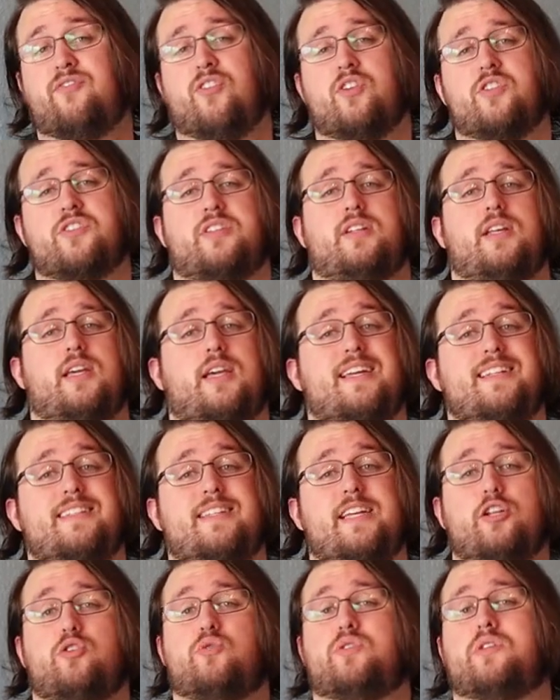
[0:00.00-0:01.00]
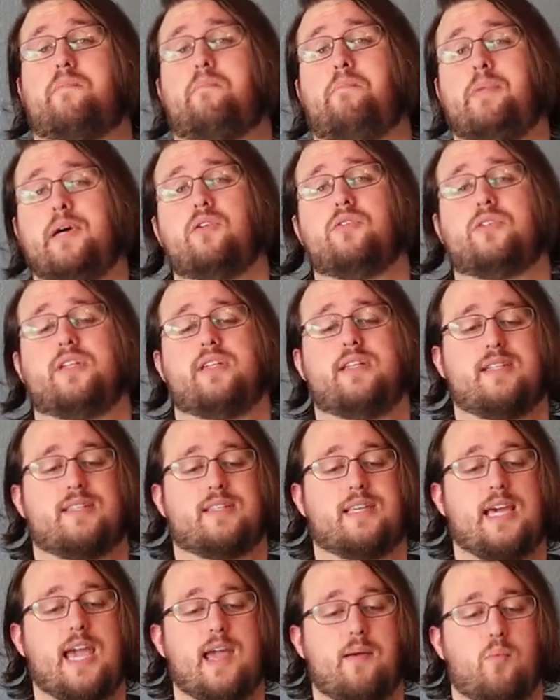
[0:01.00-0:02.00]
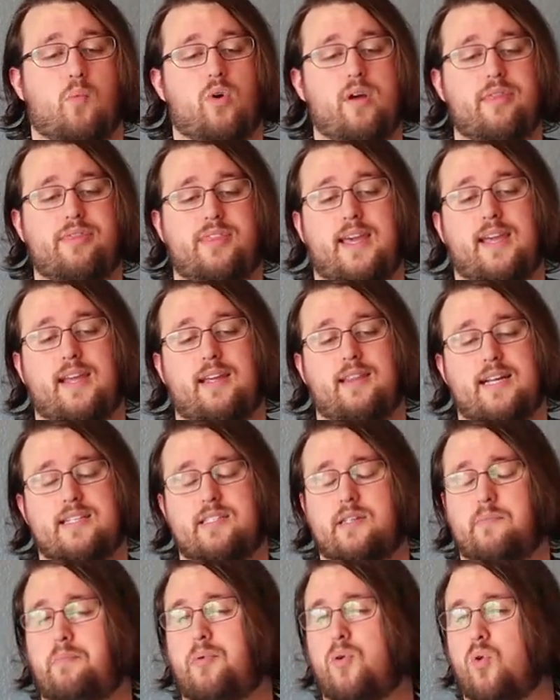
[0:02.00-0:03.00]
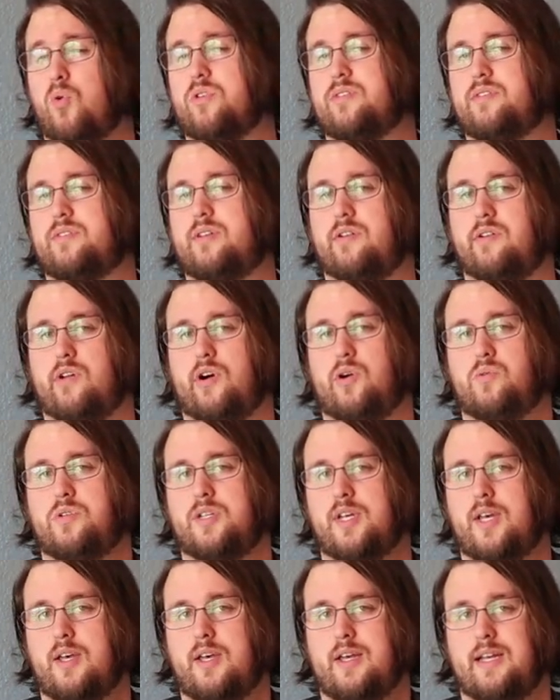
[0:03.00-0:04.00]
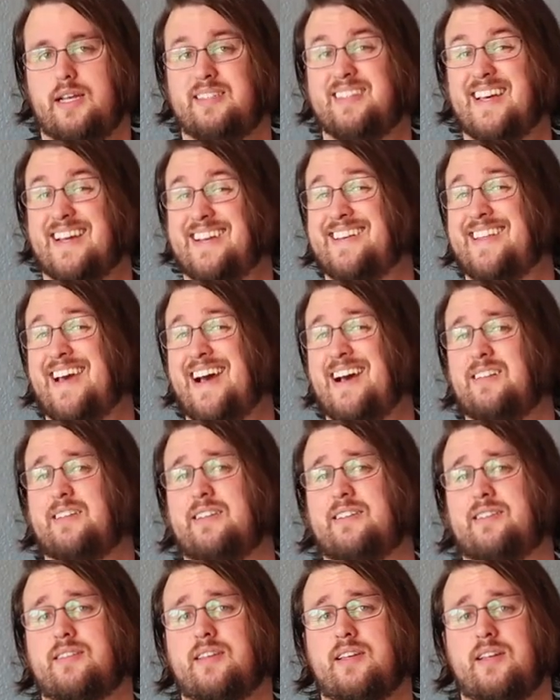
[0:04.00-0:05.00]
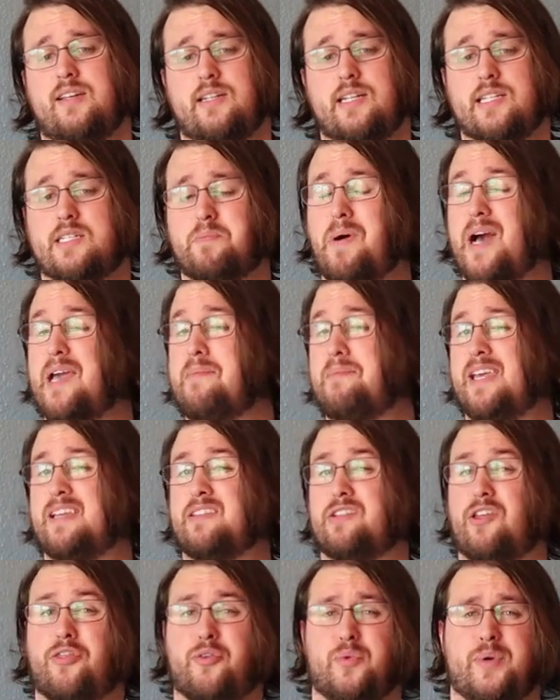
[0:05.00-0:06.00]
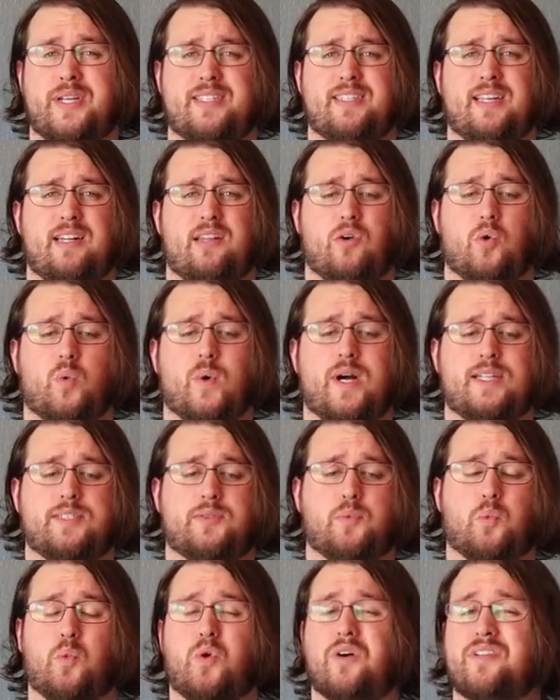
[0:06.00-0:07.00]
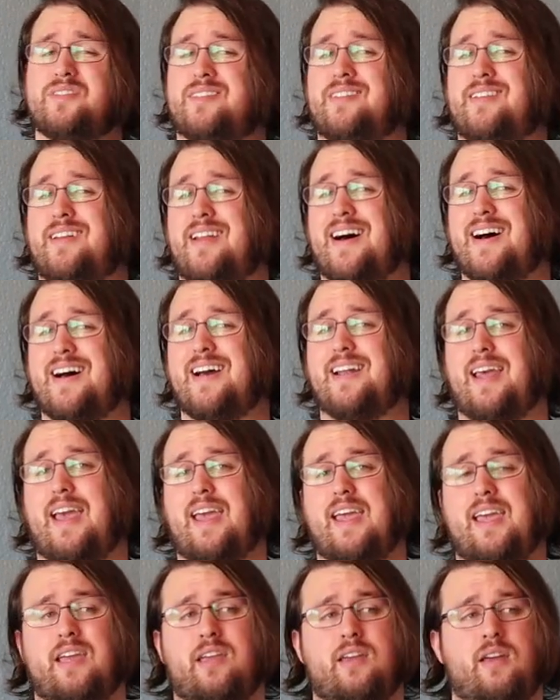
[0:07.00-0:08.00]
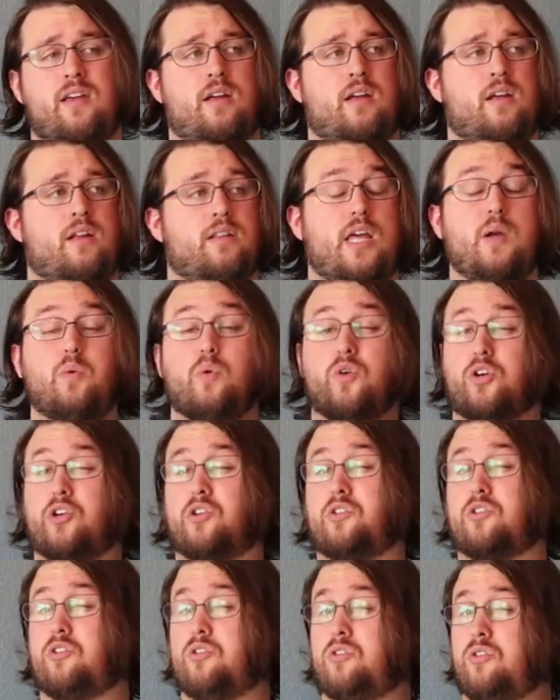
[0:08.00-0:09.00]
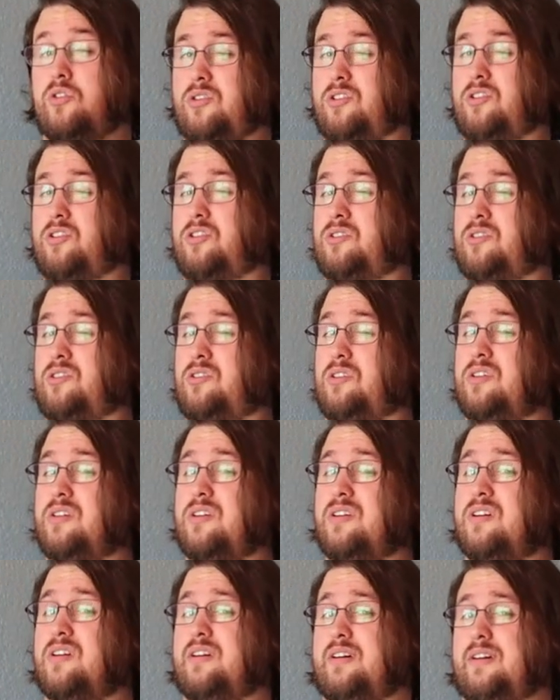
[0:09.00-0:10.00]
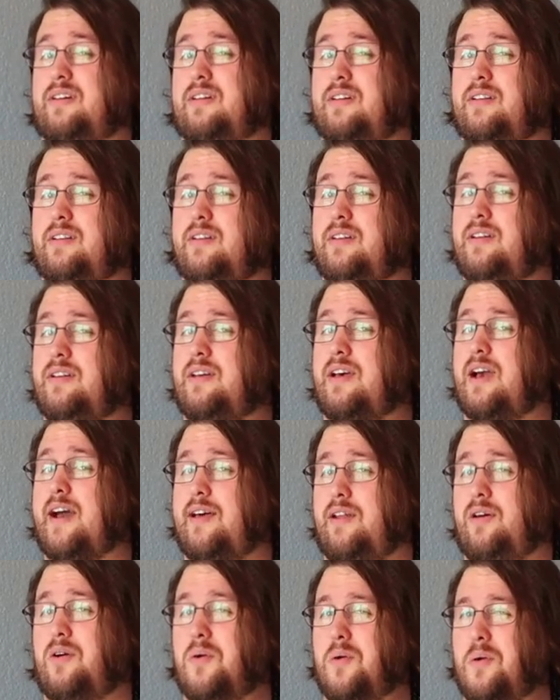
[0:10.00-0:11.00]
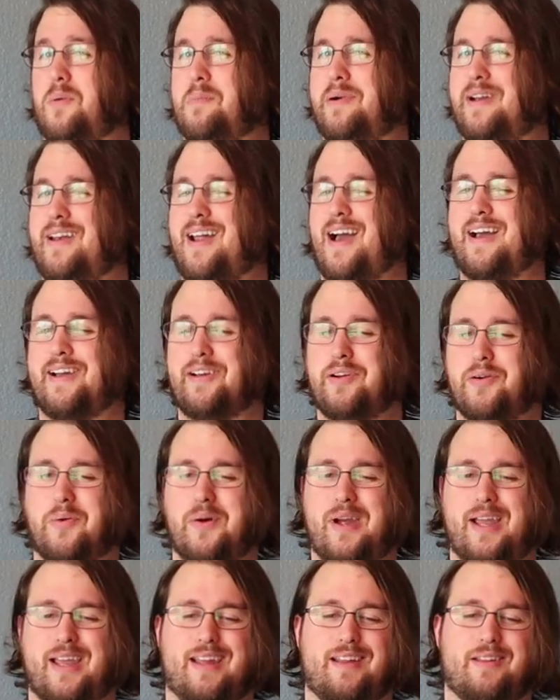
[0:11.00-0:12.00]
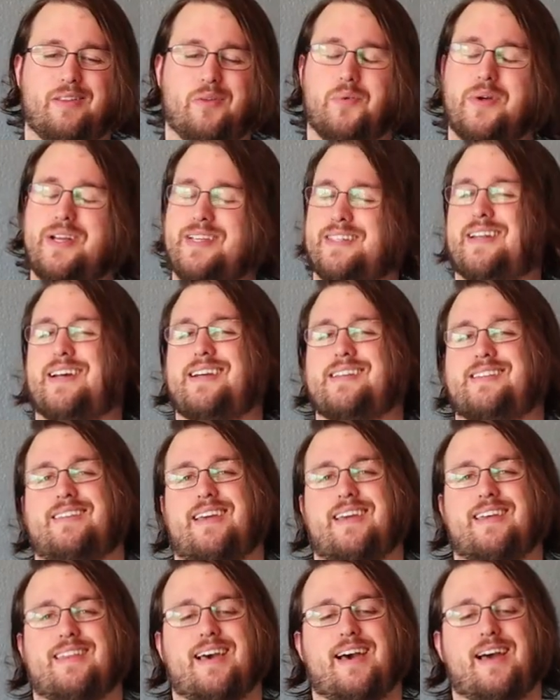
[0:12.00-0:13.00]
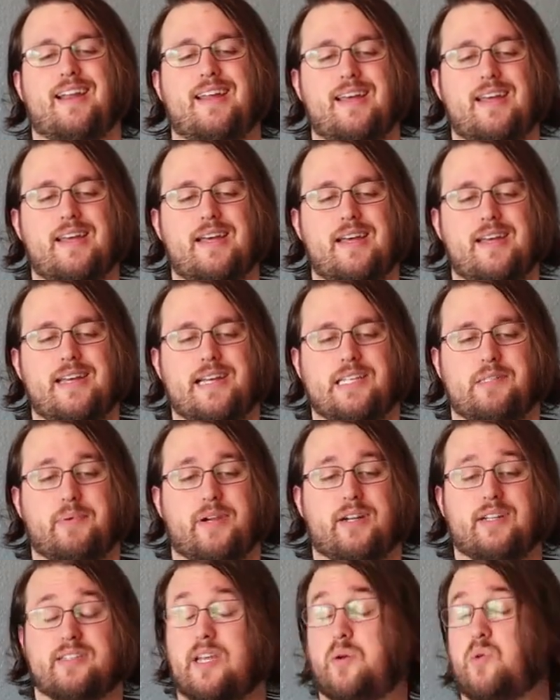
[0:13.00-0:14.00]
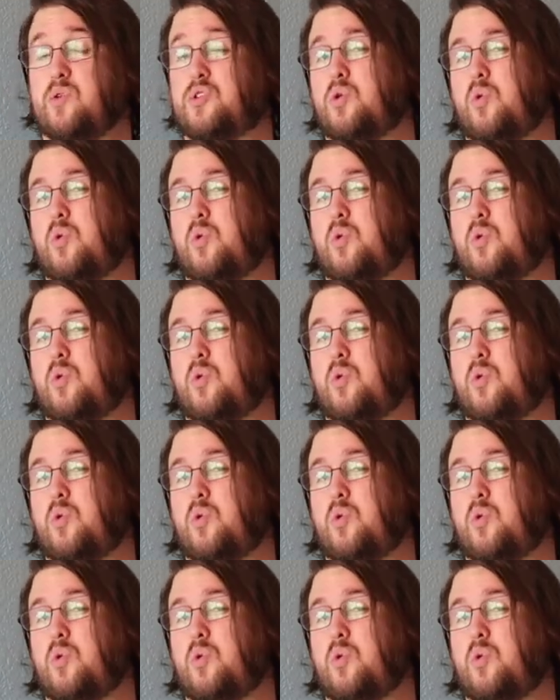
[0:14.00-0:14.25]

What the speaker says: adversity continues to build in this game, one thing that's important to note is that Dallas, despite being the 3 seed in the West, they were good at home, but not great. And the reason I say that is because they were